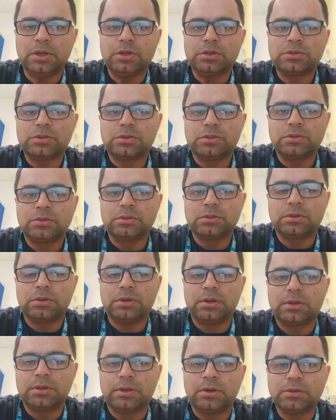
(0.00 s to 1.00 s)
So,
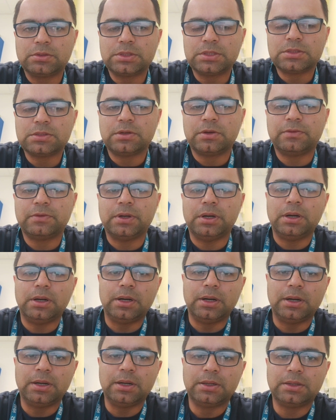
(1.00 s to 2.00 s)
causes of
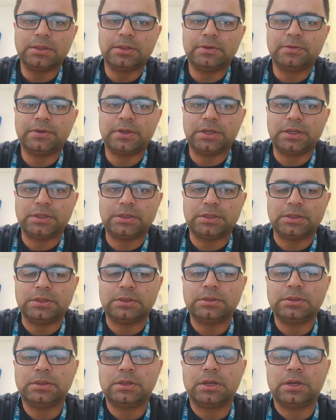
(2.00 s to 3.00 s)
high
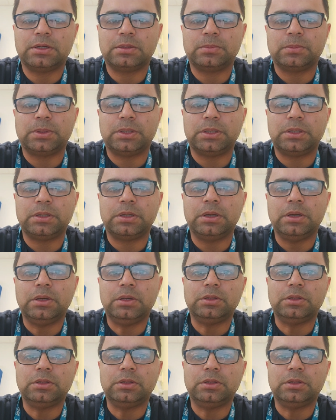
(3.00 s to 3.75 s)
ferritin can be